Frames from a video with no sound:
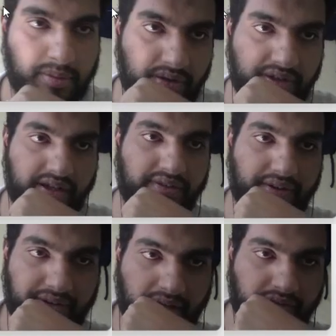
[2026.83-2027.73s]
where
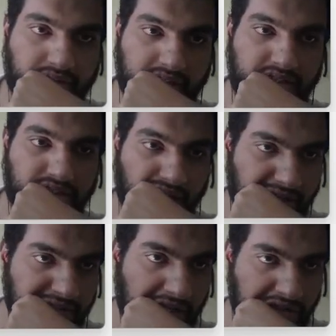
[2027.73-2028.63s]
we have these
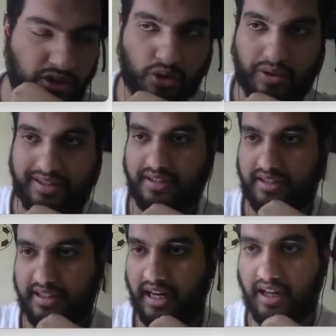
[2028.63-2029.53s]
states S0 to
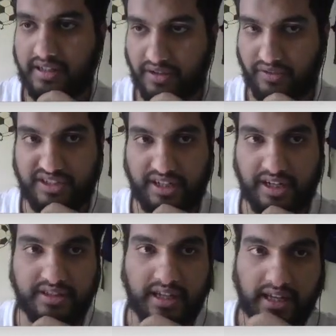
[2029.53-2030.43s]
S6, that are 7 states,